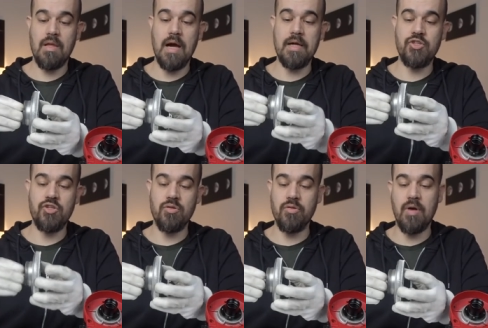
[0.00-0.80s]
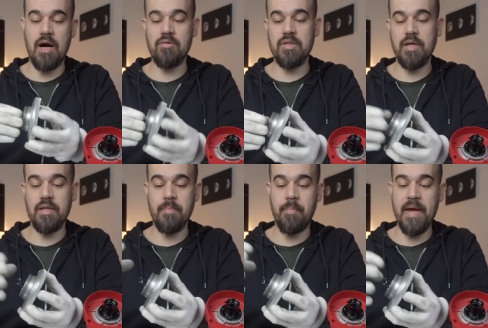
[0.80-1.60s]
I show you how the,
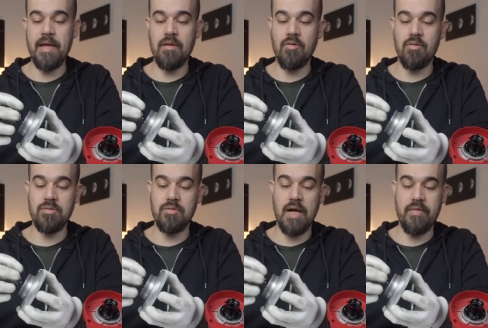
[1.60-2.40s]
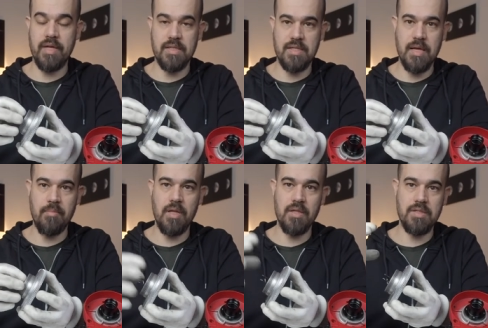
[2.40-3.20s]
the payload driving
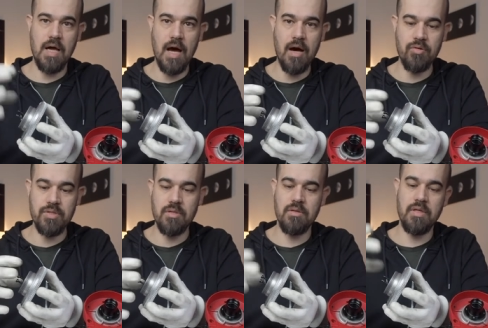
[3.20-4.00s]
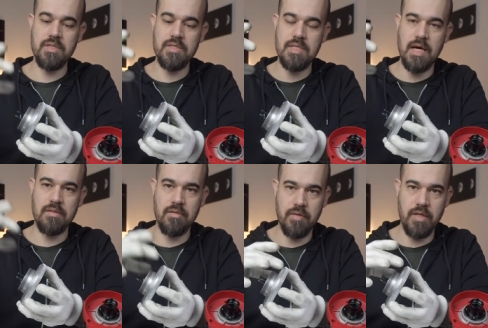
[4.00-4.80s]
assembly is housed
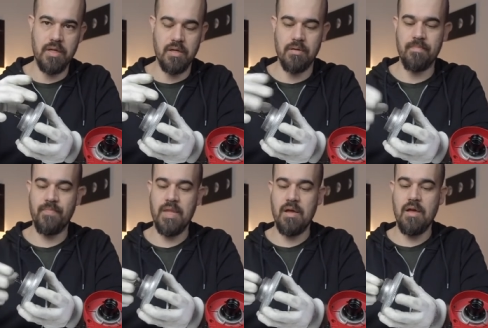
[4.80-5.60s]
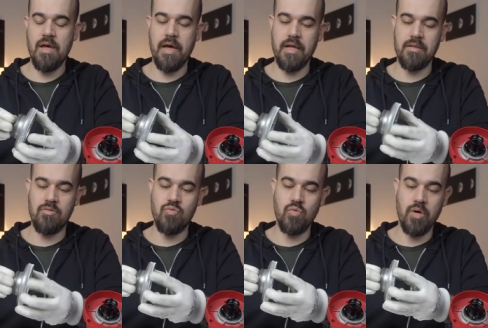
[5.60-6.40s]
inside the ring gear. And
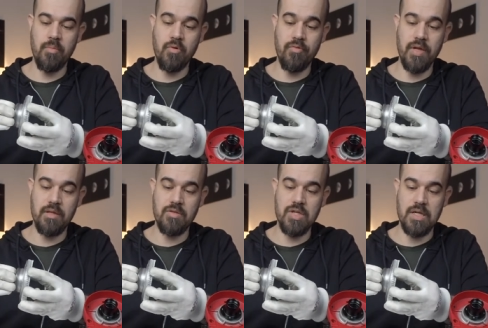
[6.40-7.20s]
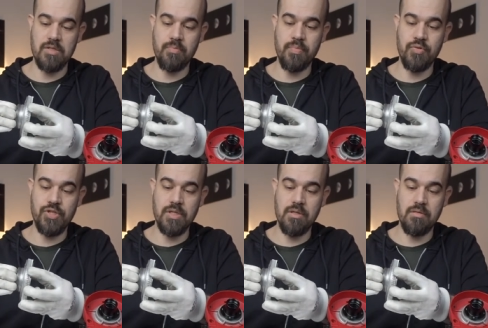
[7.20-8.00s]
to remove it, just push
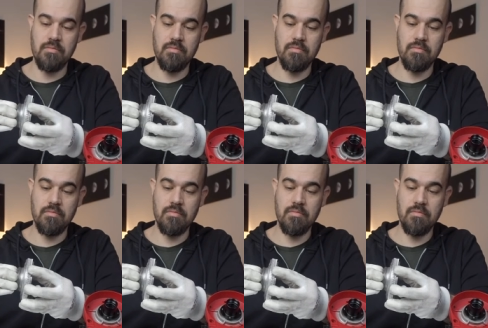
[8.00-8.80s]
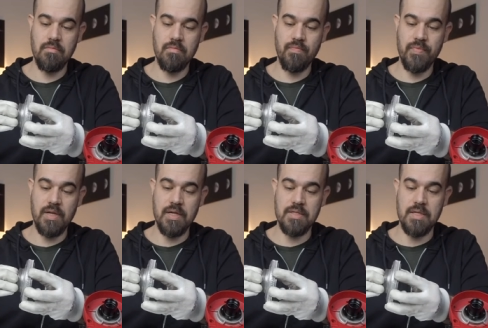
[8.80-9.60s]
it
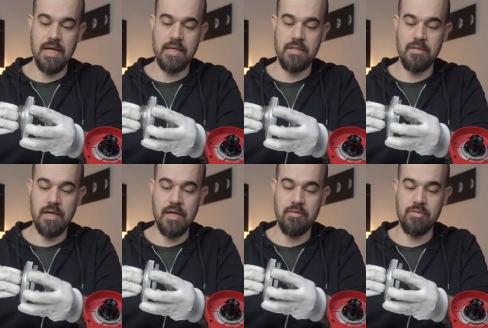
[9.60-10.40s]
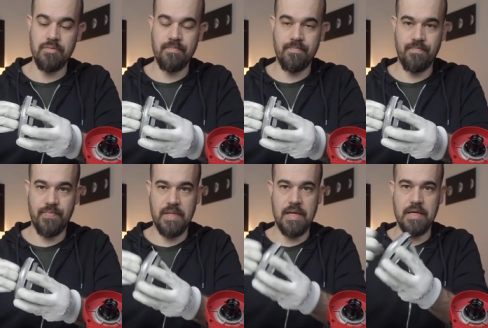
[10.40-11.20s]
and slide it out,
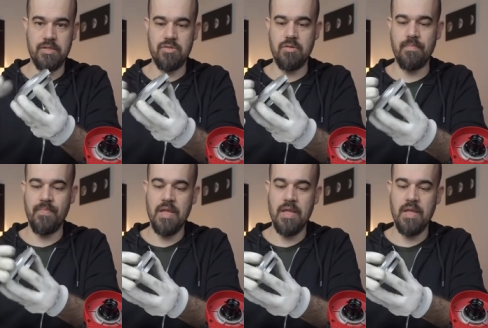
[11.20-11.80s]
like so.